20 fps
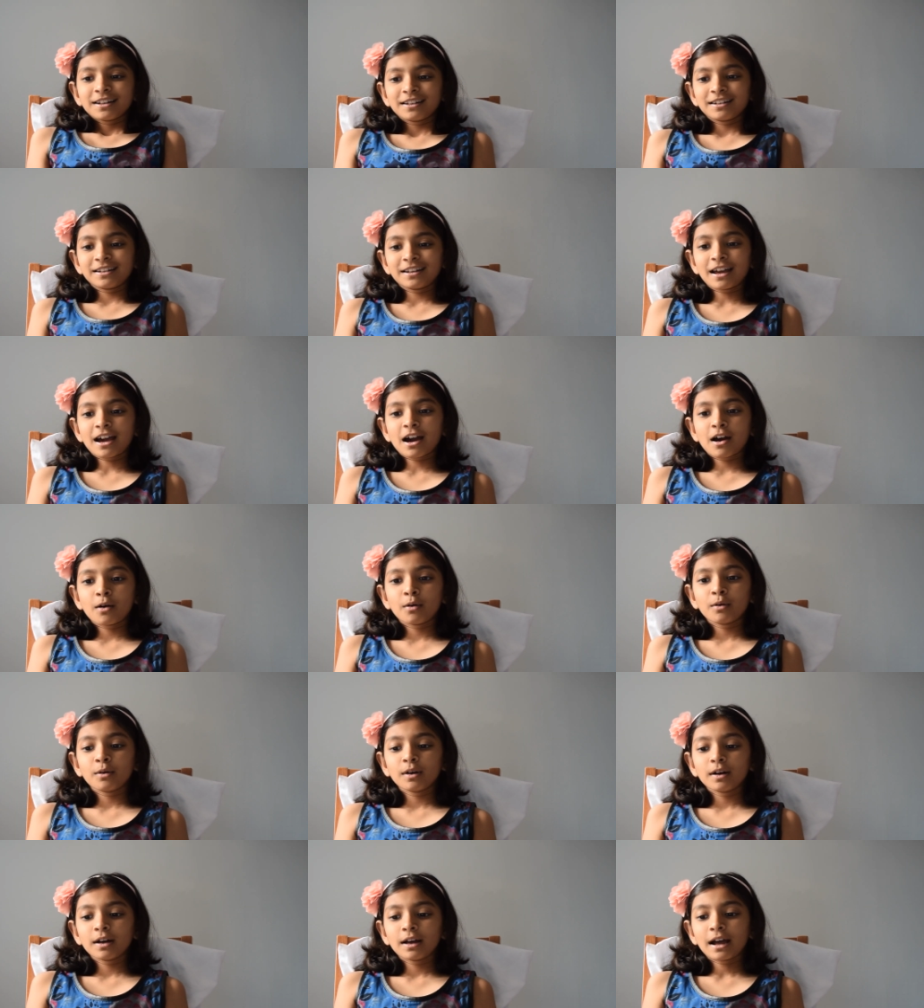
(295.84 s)
Now,
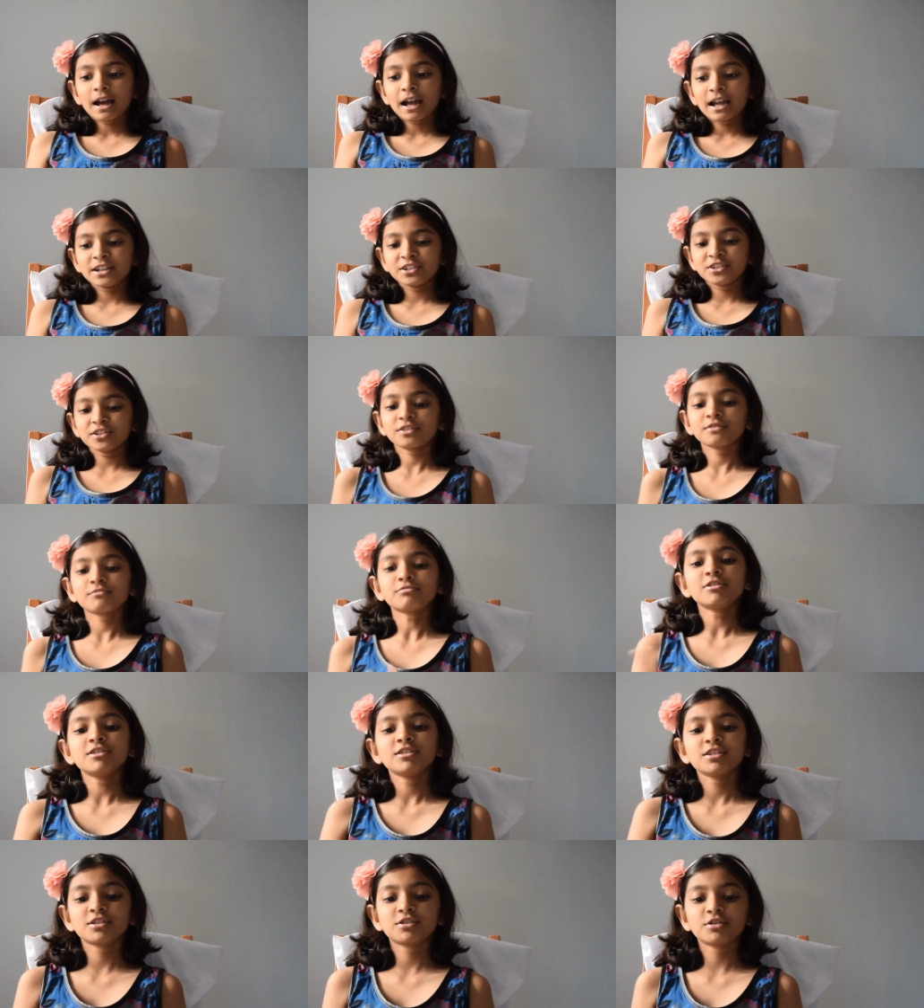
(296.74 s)
I just
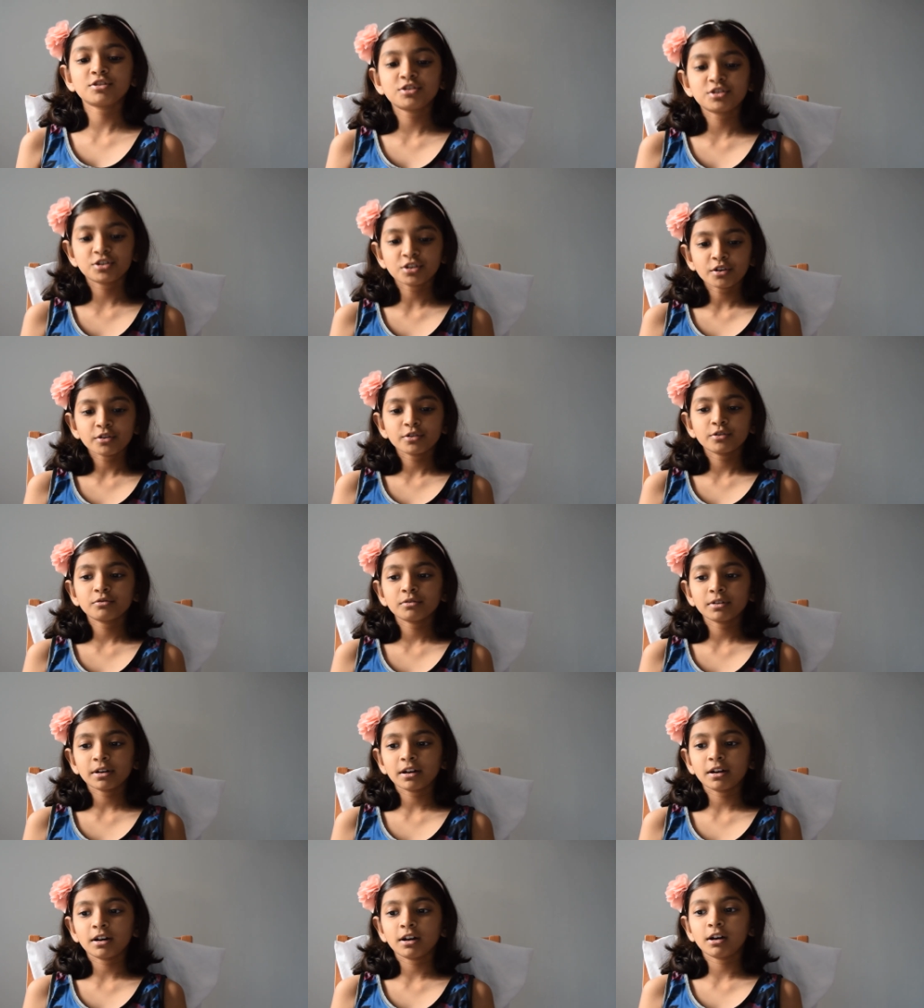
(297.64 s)
wanted to show you
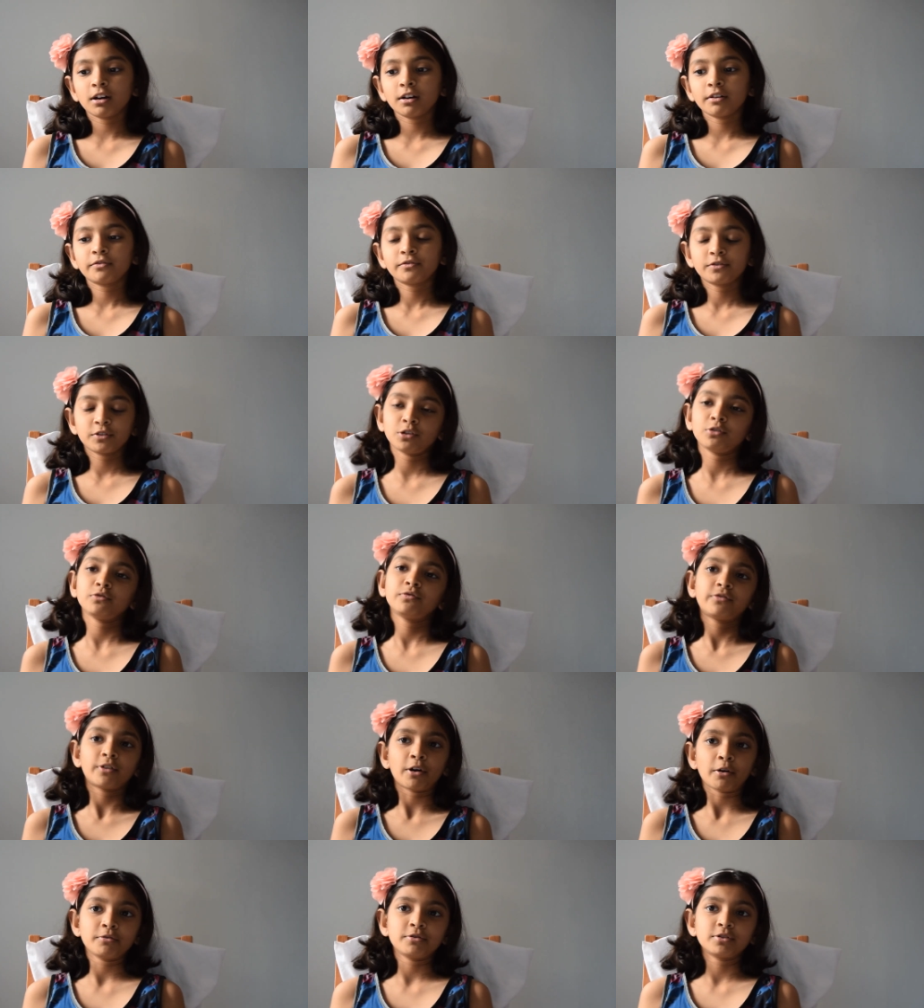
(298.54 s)
a few
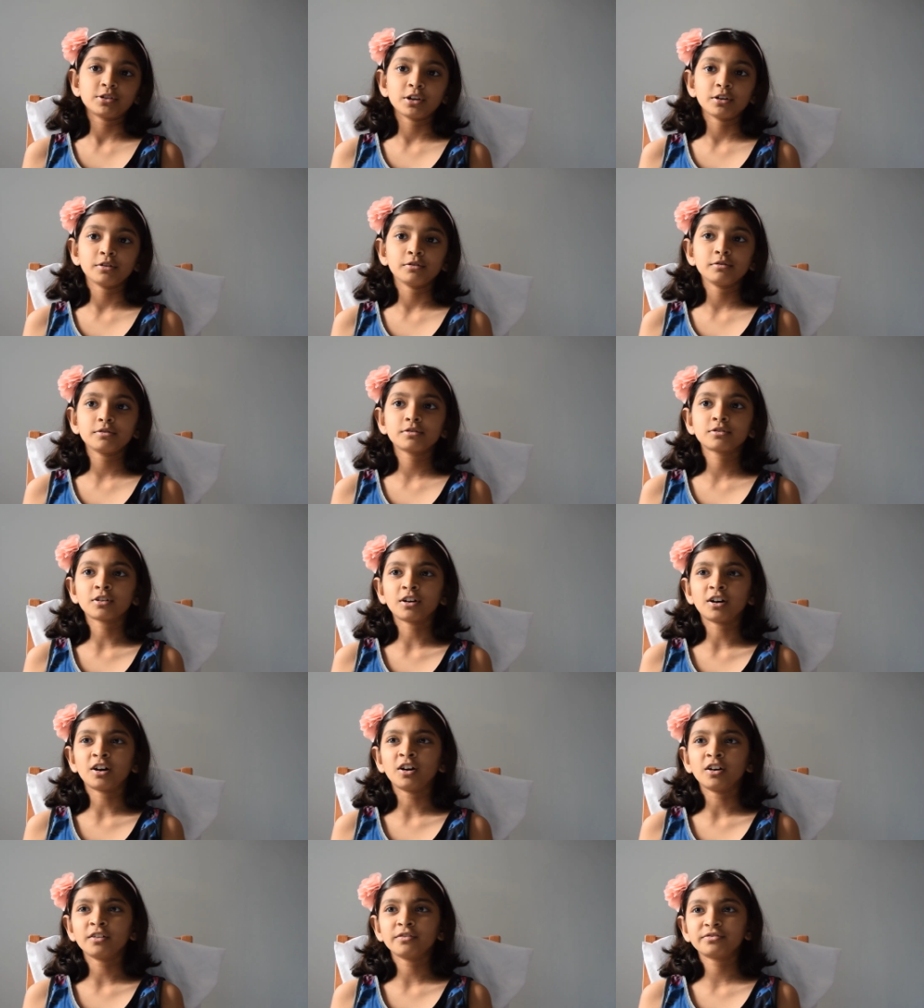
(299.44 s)
photos
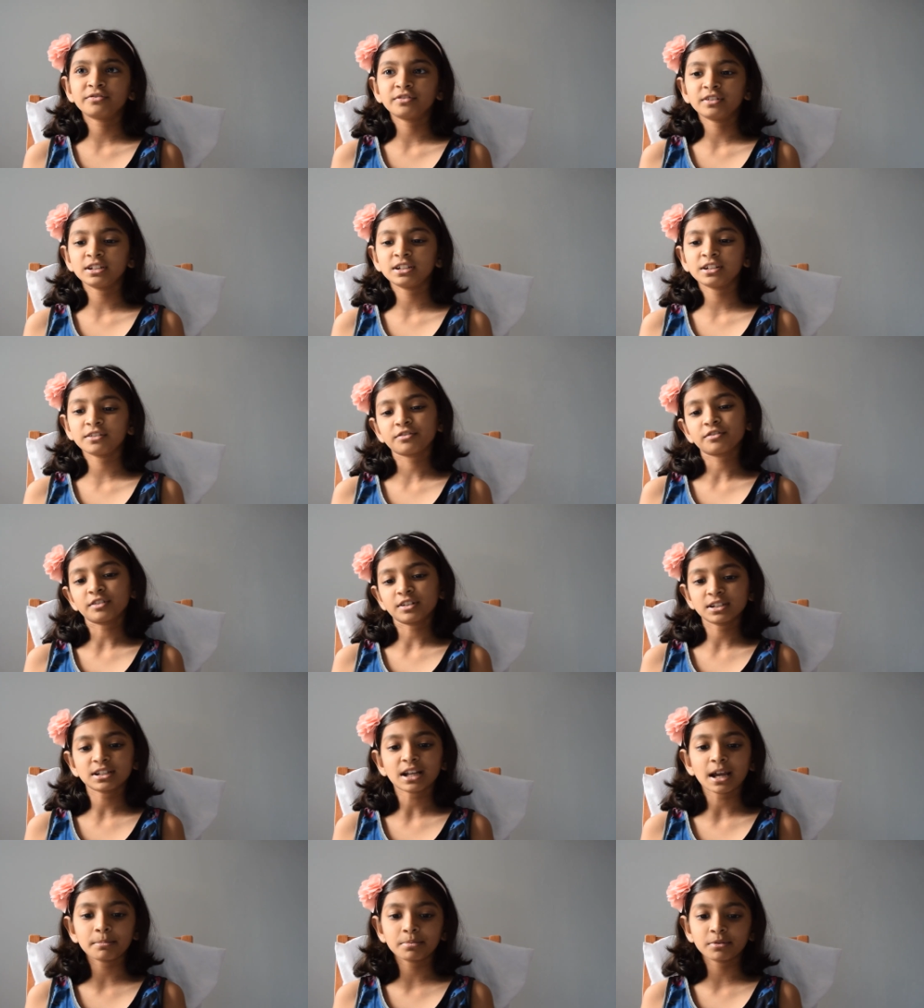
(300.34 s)
of
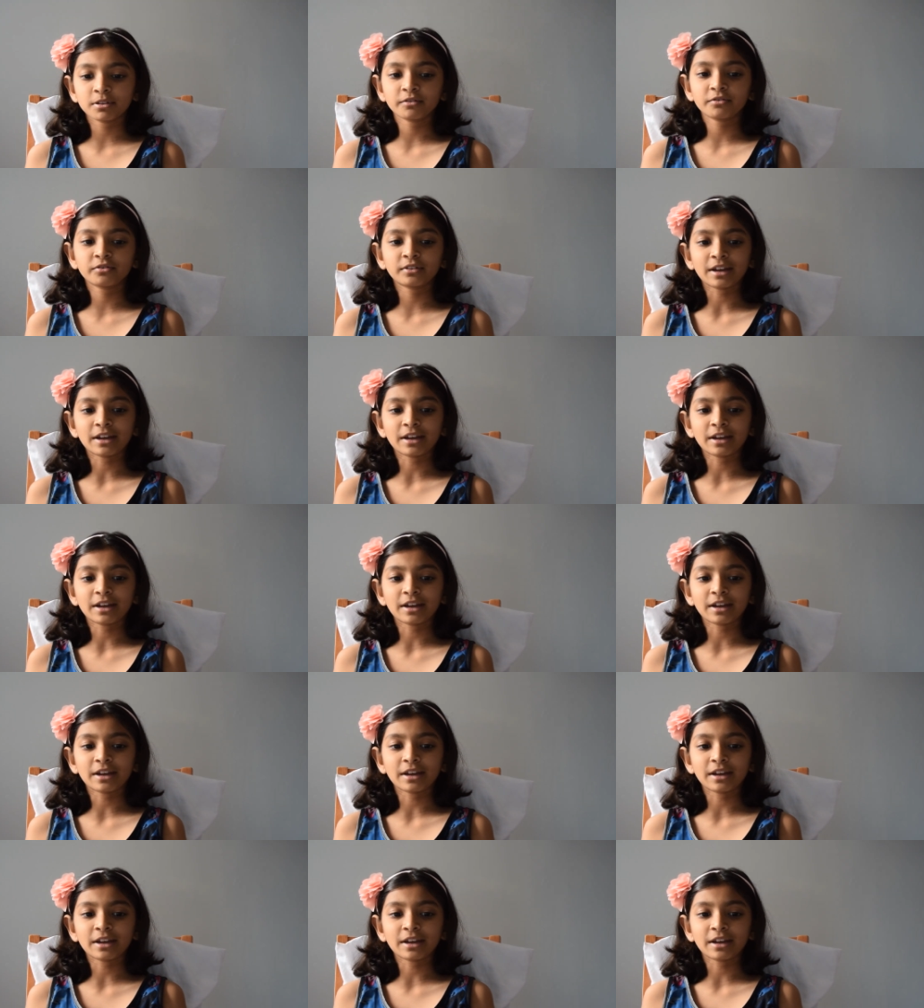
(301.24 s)
different types of